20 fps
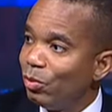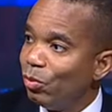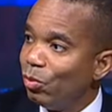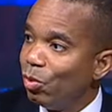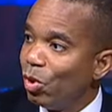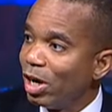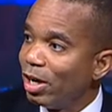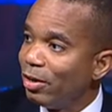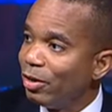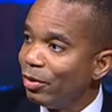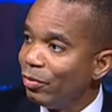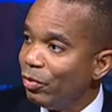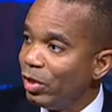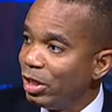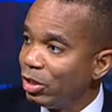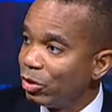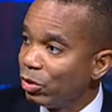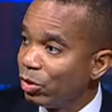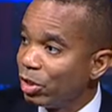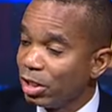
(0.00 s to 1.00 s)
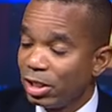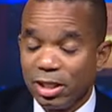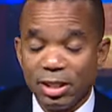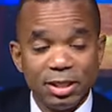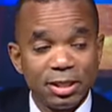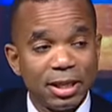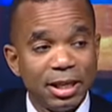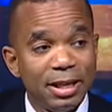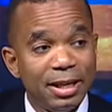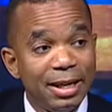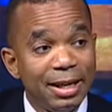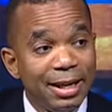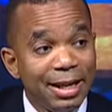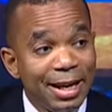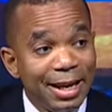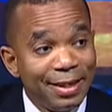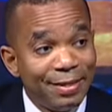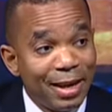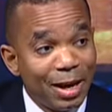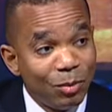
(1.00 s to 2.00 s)
What are the resources
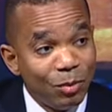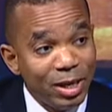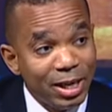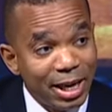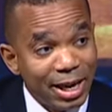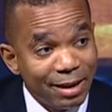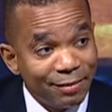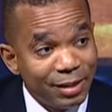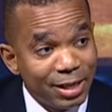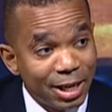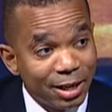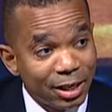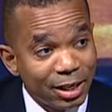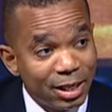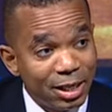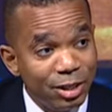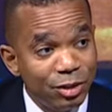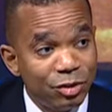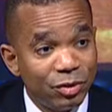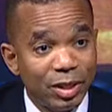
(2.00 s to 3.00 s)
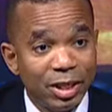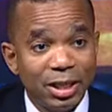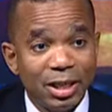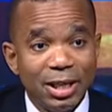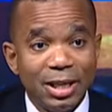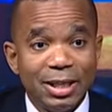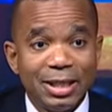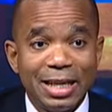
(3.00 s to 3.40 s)
that we have in our country